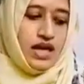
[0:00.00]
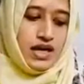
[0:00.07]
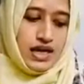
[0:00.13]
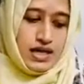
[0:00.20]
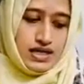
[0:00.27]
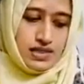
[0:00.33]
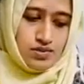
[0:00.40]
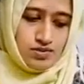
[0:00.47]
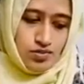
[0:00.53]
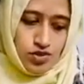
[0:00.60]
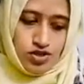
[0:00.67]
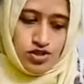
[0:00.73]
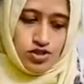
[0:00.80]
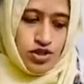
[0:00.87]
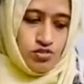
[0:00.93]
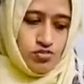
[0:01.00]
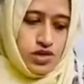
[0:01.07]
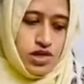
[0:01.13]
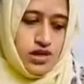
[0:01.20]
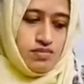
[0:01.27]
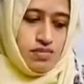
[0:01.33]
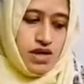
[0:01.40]
It is most
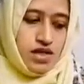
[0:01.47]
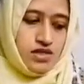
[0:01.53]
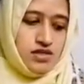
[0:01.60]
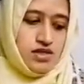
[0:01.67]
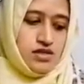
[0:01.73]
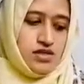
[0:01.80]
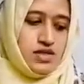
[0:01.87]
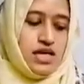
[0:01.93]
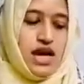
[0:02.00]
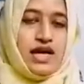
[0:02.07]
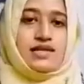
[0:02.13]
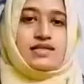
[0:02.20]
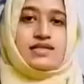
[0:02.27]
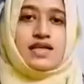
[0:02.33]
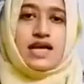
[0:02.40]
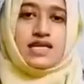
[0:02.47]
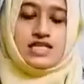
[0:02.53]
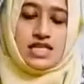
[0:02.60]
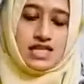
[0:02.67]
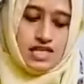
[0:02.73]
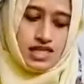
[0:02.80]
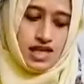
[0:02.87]
commonly measured as net
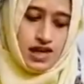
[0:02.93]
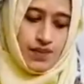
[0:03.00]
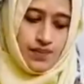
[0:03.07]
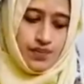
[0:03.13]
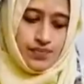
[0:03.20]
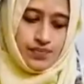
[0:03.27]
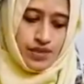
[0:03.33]
income